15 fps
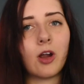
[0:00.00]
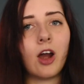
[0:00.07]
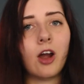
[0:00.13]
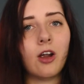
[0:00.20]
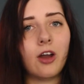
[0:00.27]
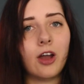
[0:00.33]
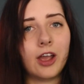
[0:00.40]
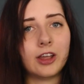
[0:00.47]

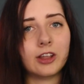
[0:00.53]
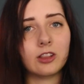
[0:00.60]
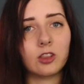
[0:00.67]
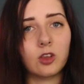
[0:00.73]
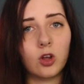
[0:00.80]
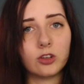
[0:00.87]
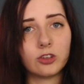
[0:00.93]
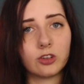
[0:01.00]
are a
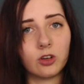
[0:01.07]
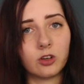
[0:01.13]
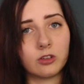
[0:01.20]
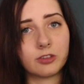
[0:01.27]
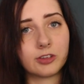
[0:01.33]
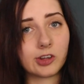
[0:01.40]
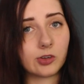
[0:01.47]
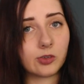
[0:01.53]
lot
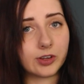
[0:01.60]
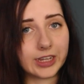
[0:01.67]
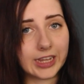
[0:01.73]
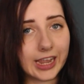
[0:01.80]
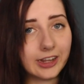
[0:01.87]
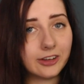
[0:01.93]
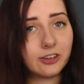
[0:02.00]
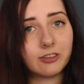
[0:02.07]
of
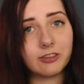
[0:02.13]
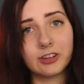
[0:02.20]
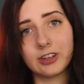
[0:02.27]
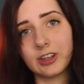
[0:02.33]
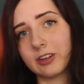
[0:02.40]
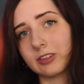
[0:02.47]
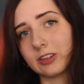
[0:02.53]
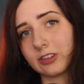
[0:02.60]
creative
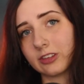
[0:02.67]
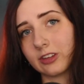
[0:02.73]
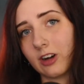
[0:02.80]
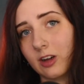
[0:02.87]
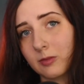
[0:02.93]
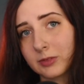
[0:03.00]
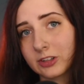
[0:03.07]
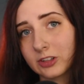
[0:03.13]
endeavors that
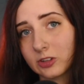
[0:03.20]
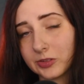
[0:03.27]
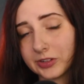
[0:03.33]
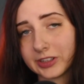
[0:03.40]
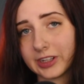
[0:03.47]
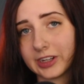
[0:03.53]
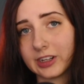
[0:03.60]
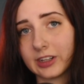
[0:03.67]
I've been
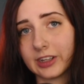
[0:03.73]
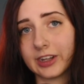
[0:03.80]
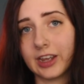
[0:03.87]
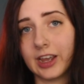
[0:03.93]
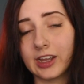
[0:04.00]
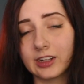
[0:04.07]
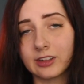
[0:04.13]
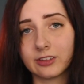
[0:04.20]
doing lately,
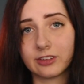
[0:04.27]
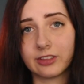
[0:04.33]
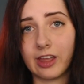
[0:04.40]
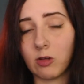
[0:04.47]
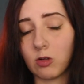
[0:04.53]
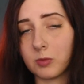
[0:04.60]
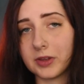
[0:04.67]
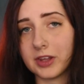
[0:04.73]
and they
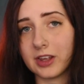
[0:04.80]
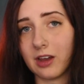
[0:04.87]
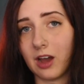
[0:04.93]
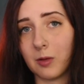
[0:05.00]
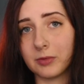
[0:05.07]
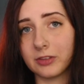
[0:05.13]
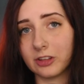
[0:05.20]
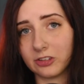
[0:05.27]
will be
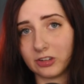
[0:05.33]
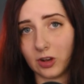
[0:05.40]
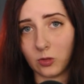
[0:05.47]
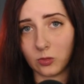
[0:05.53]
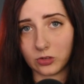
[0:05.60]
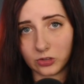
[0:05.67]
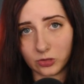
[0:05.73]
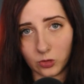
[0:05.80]
up in the
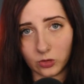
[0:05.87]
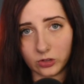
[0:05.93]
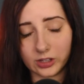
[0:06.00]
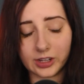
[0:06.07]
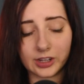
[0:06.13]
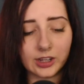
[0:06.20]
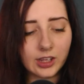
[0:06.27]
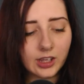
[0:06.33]
channel
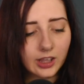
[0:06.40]
shortly.